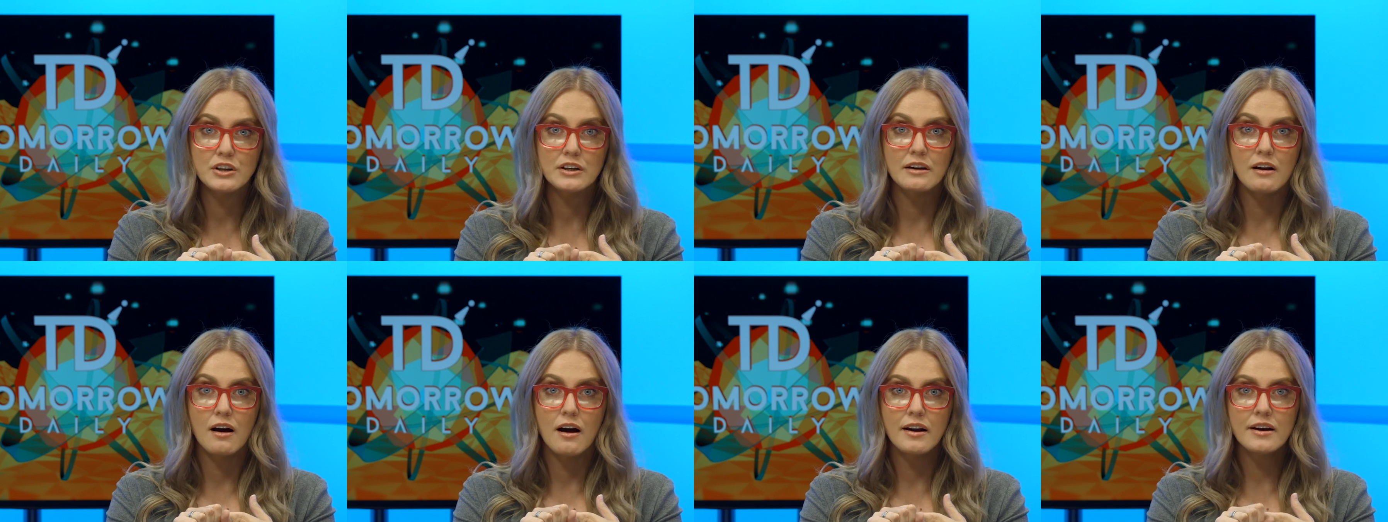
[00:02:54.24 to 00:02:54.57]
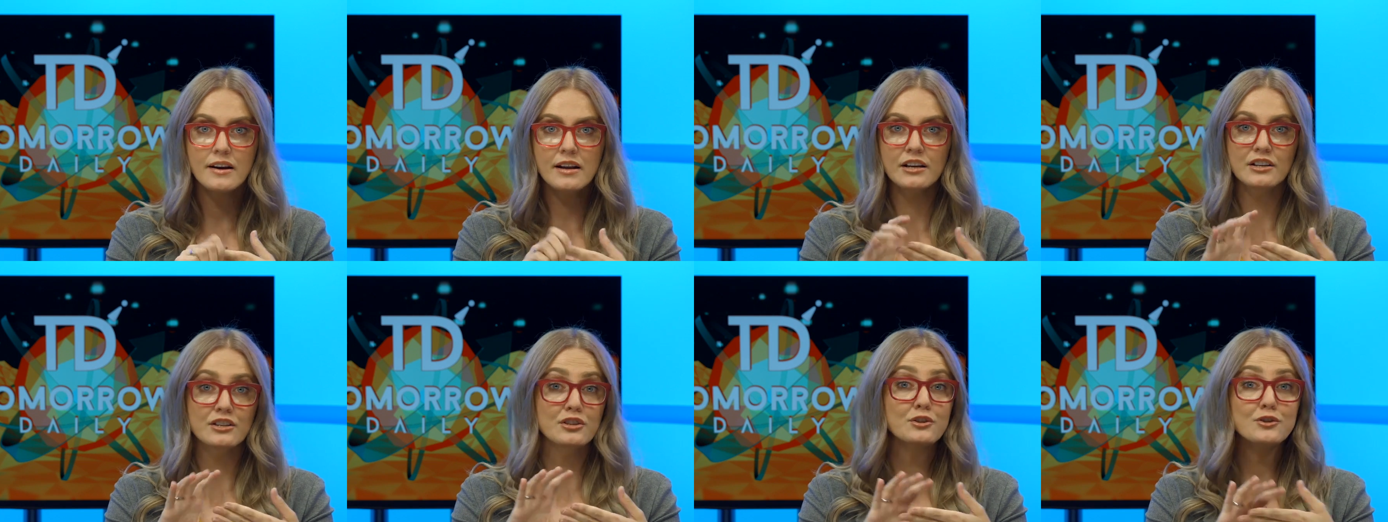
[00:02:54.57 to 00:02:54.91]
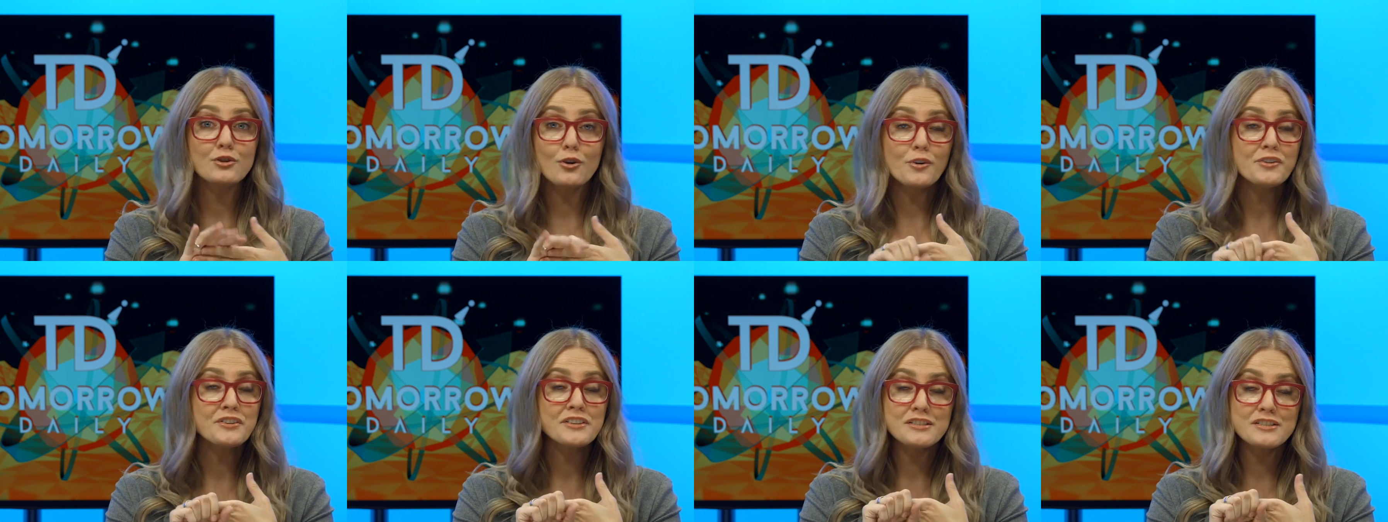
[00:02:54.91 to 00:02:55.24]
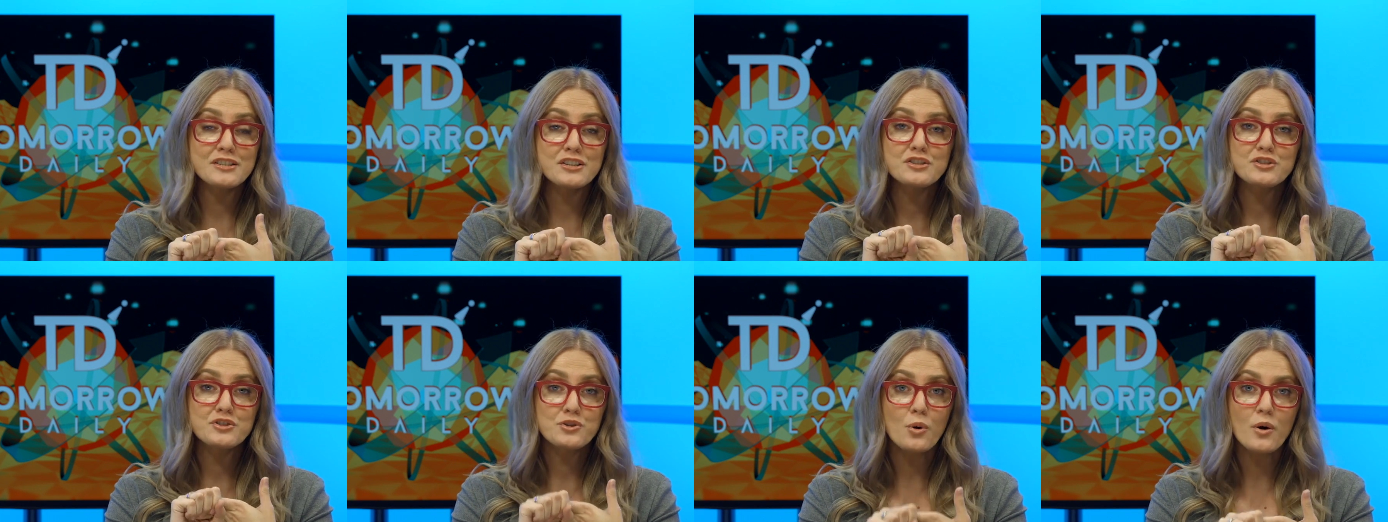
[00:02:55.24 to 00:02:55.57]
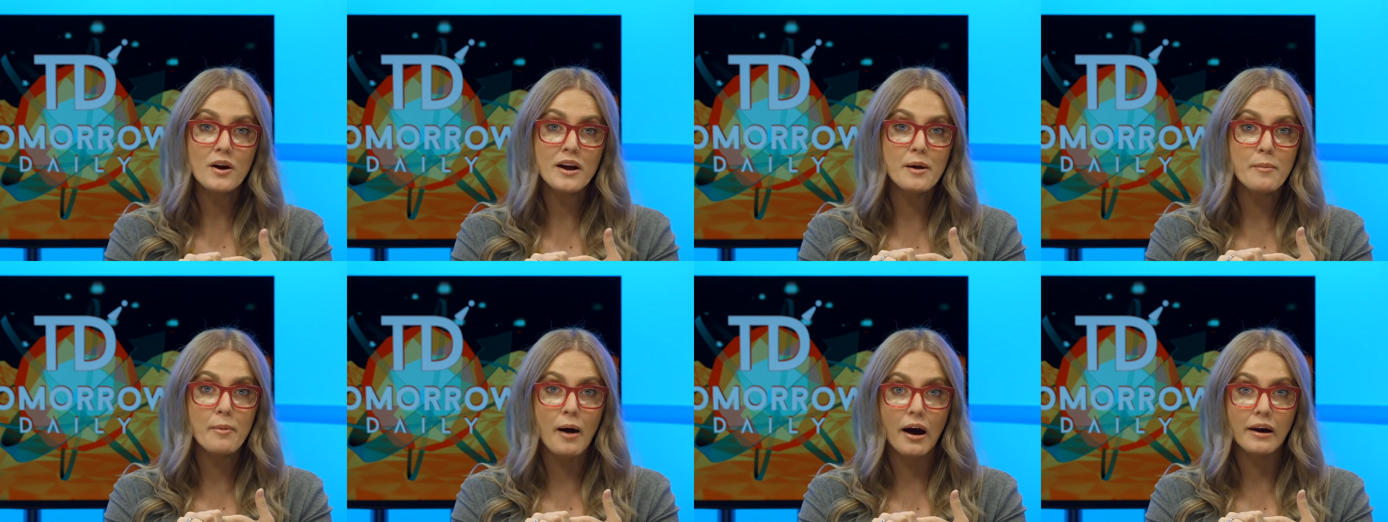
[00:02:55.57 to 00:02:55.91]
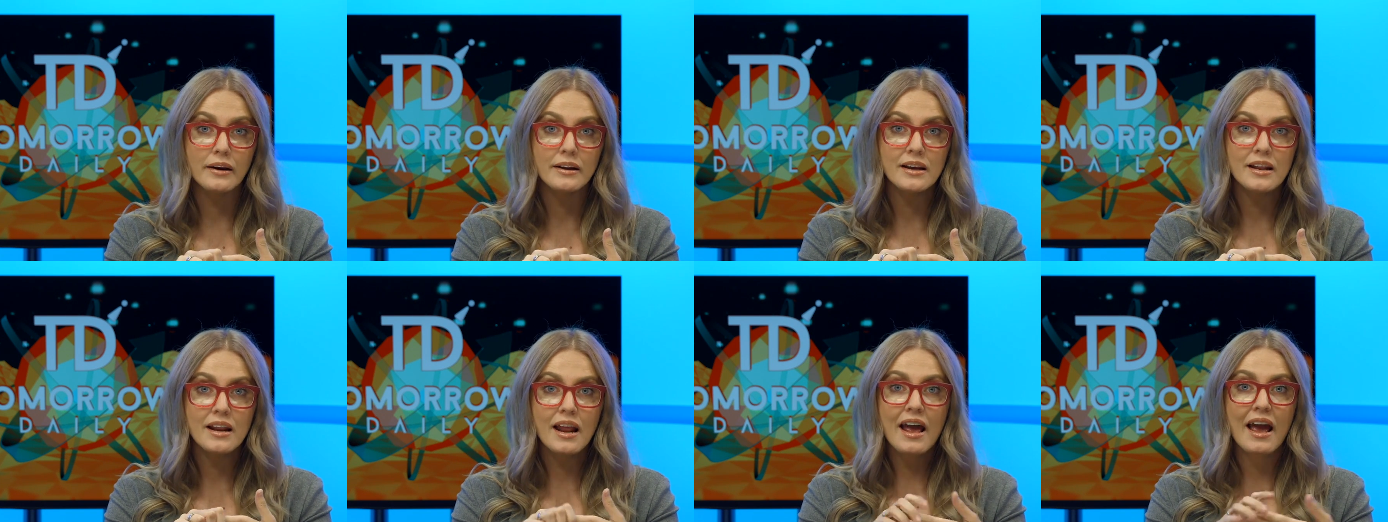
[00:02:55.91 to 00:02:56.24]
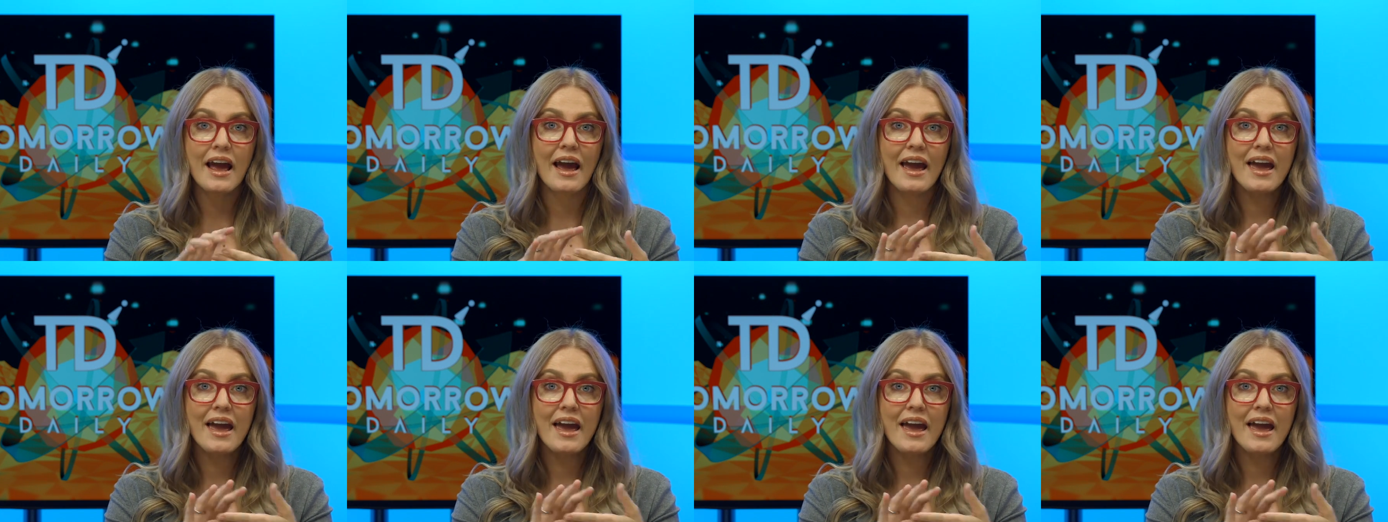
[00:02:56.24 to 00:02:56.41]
it on, you told us a story about it,